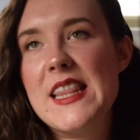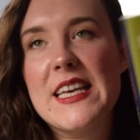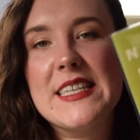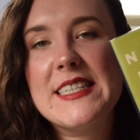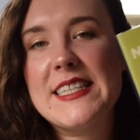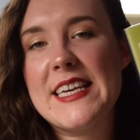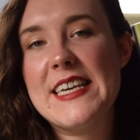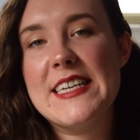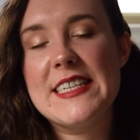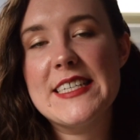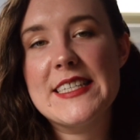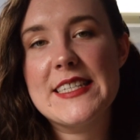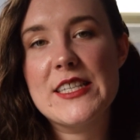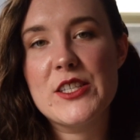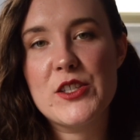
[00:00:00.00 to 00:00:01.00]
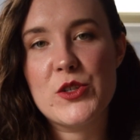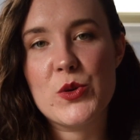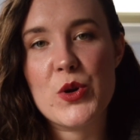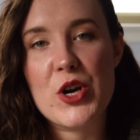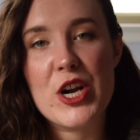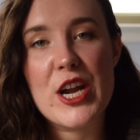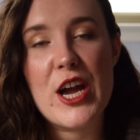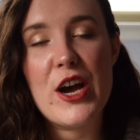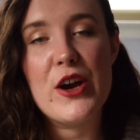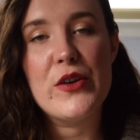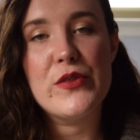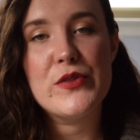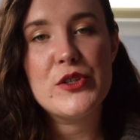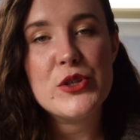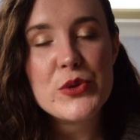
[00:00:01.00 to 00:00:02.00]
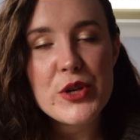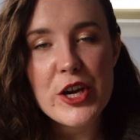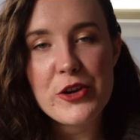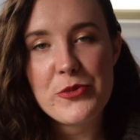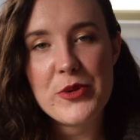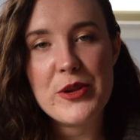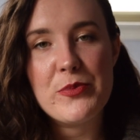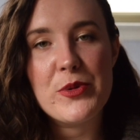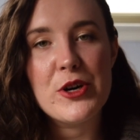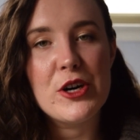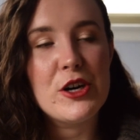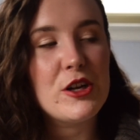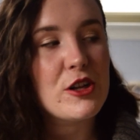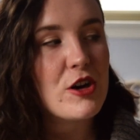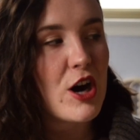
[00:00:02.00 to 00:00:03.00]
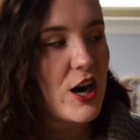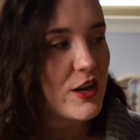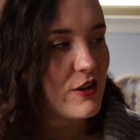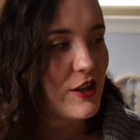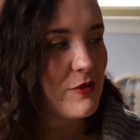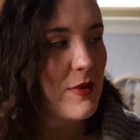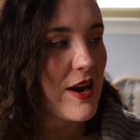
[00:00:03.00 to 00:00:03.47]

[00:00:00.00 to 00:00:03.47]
This is the story of 2 young people, Connell and